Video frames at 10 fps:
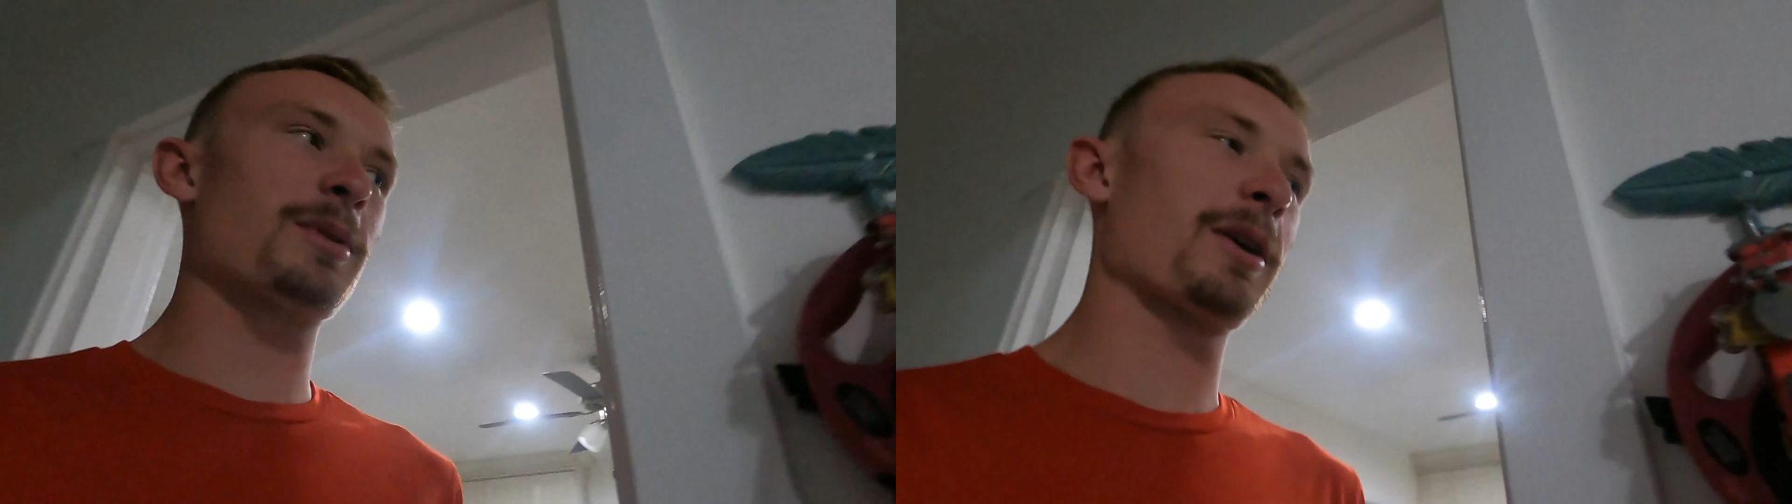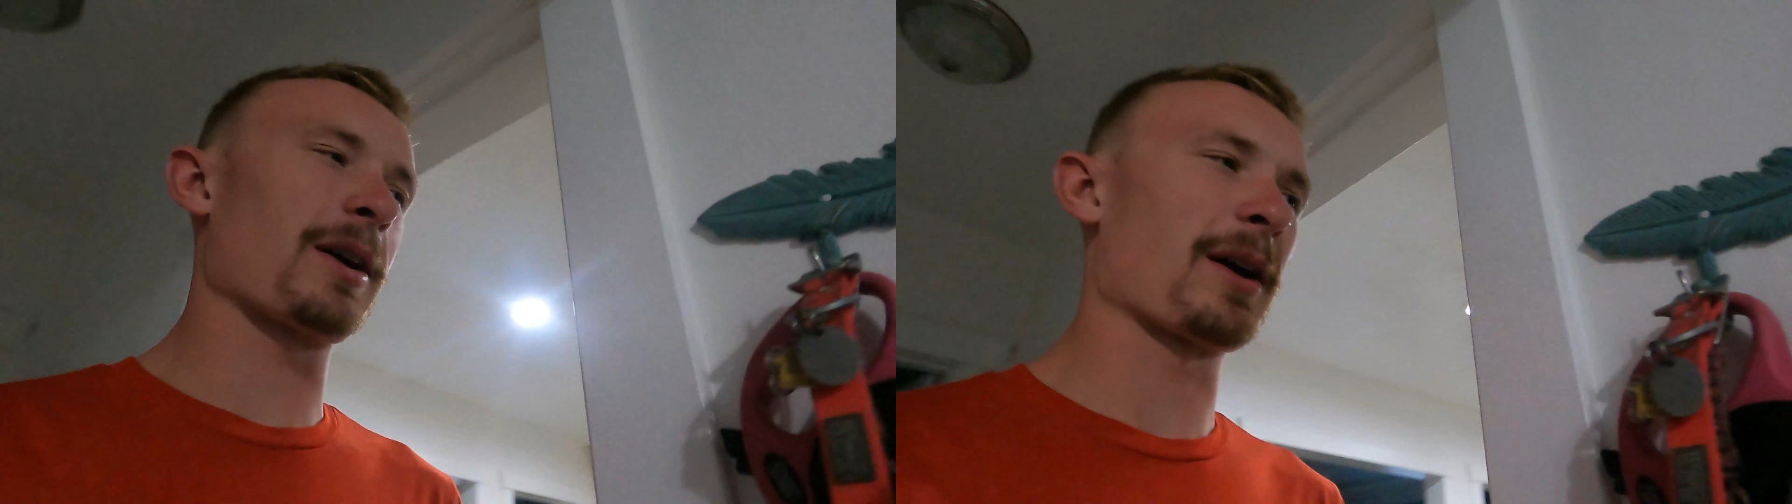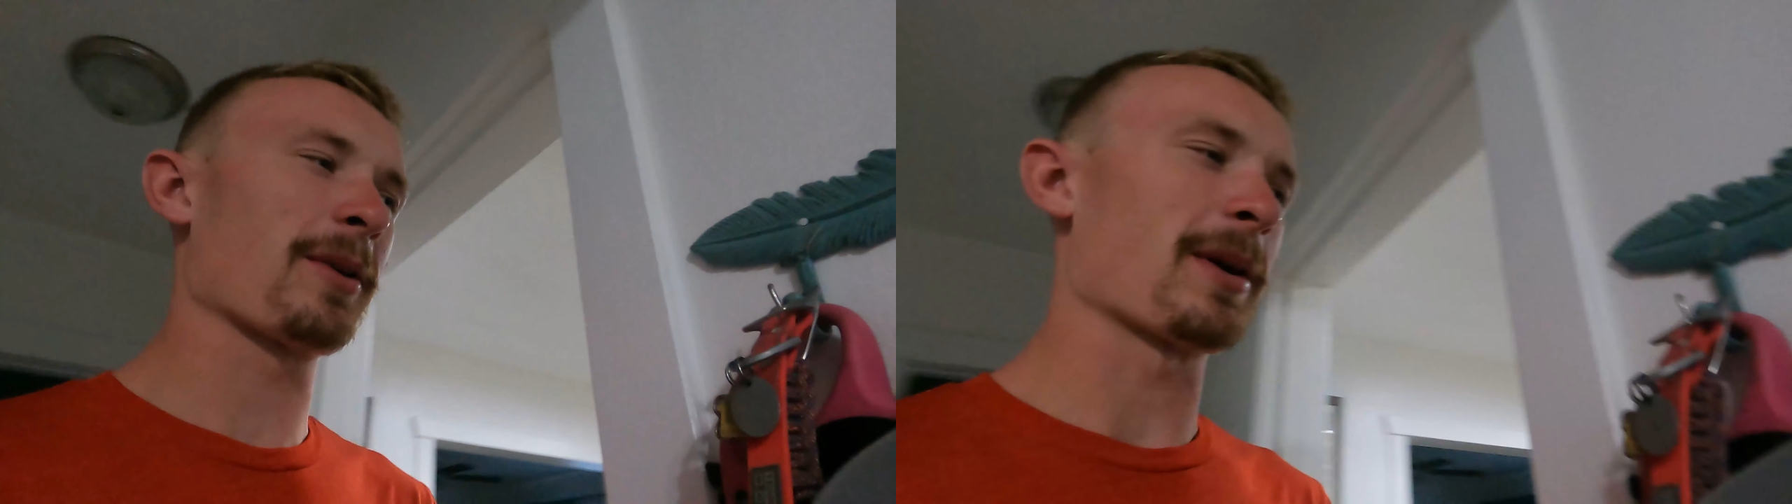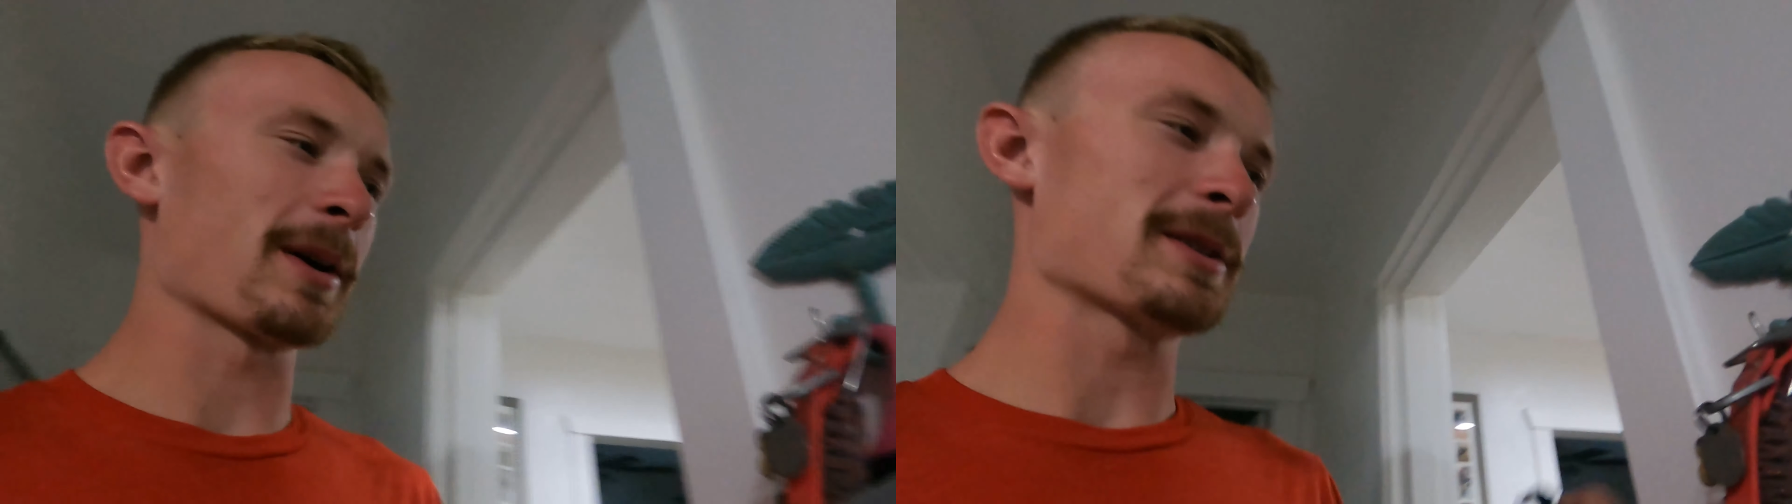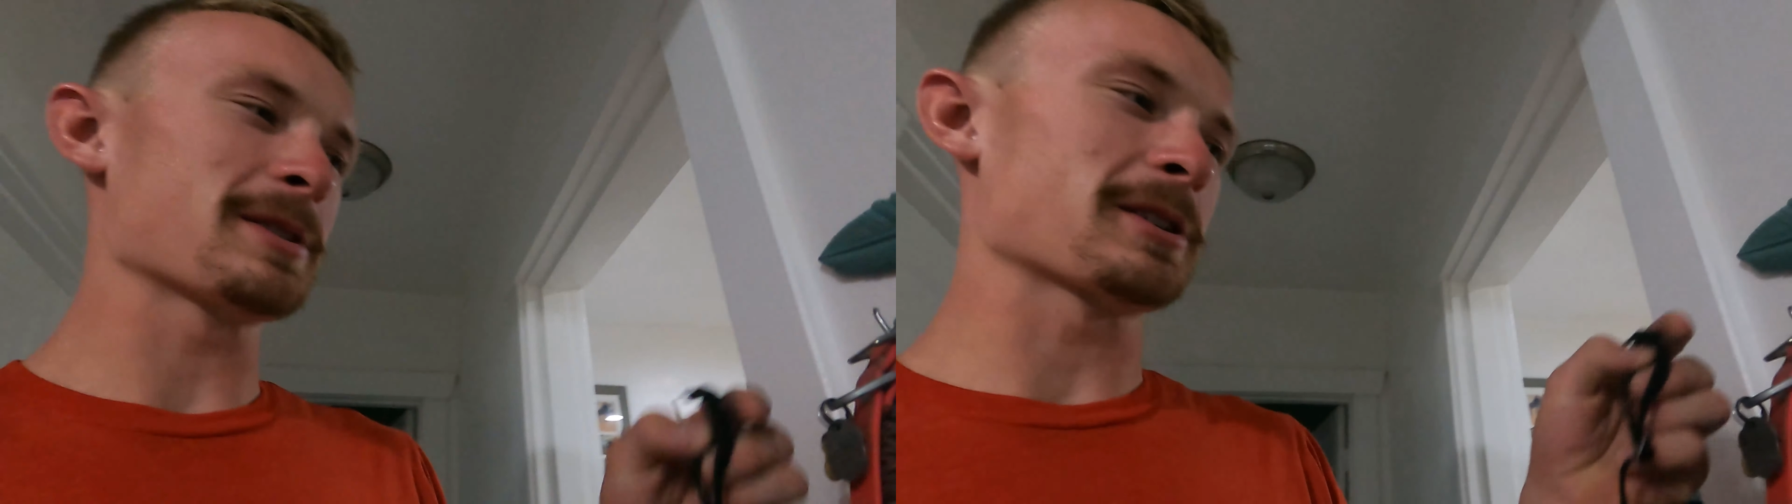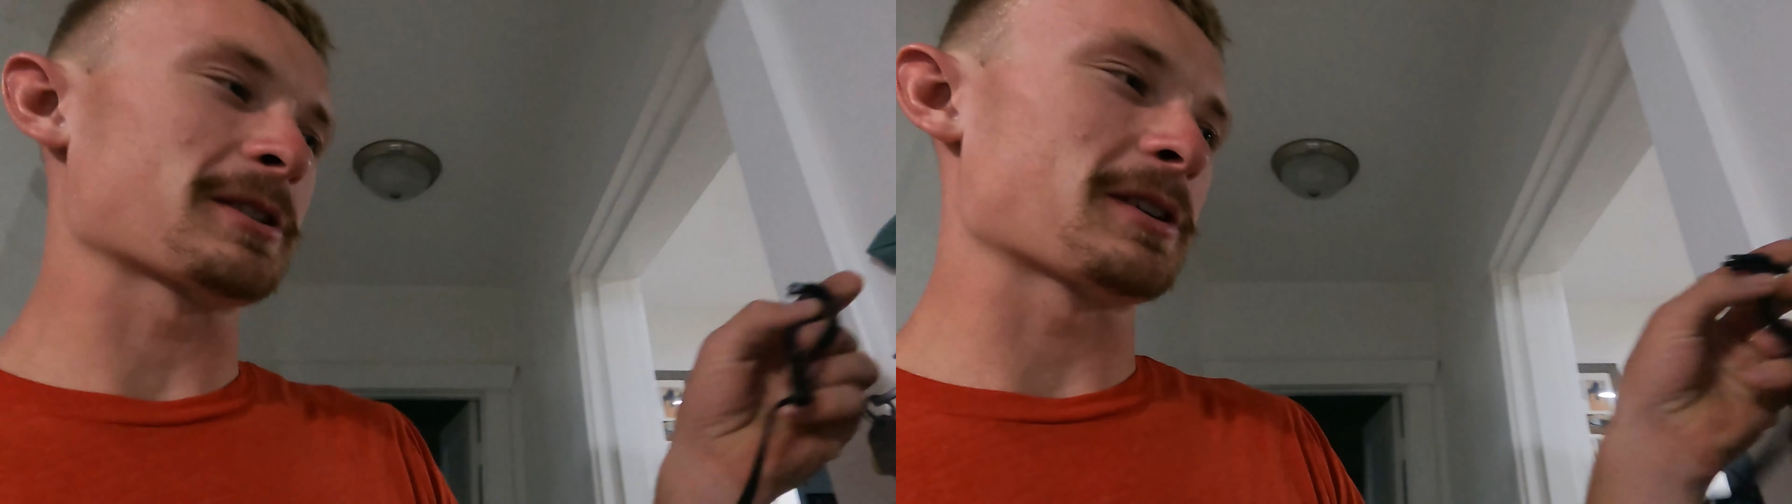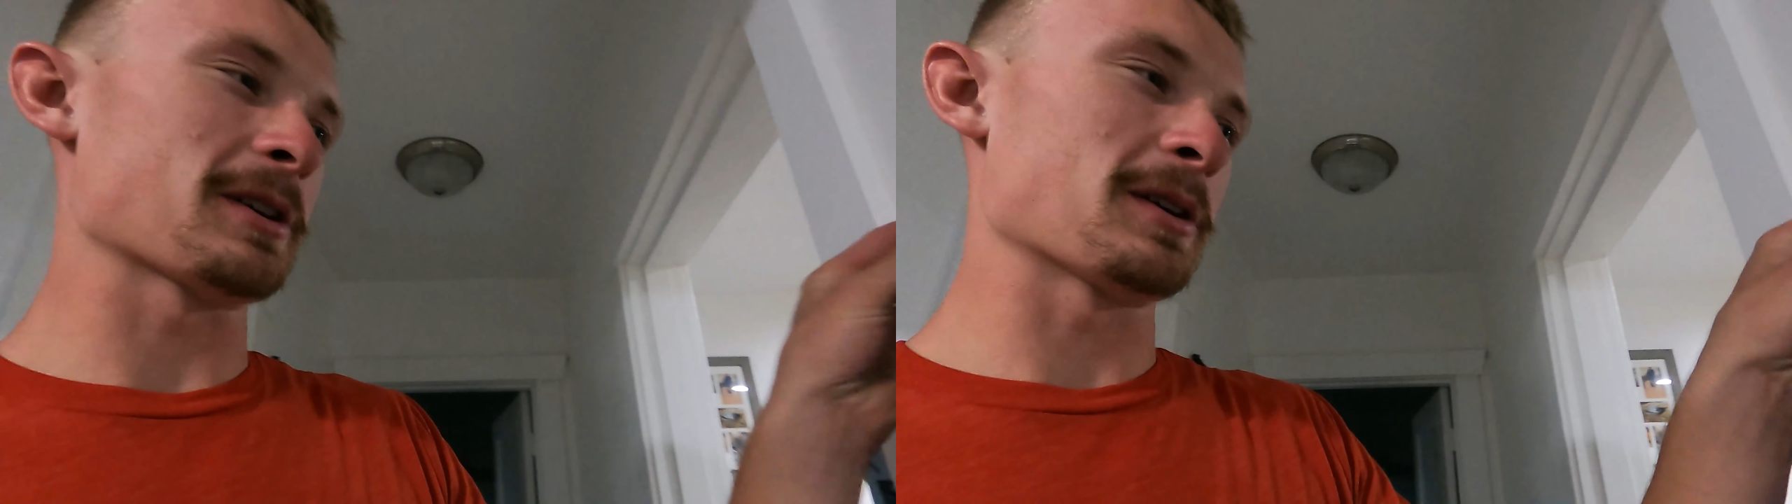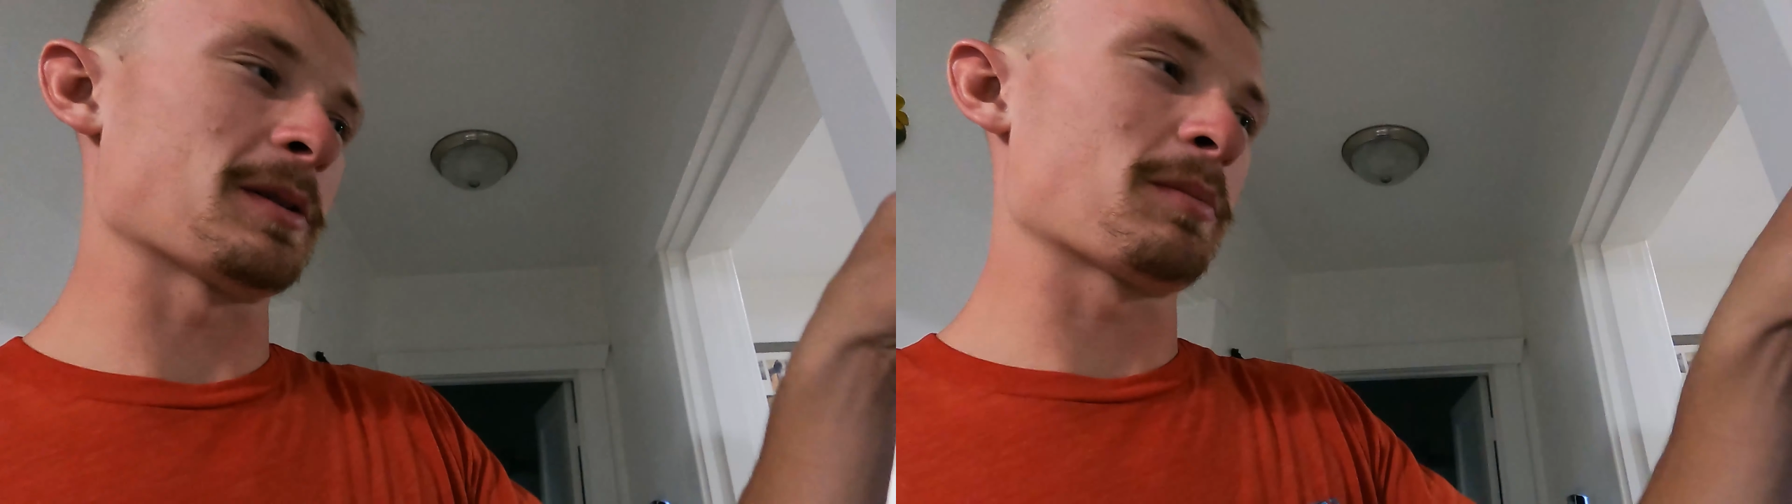about how I just uh,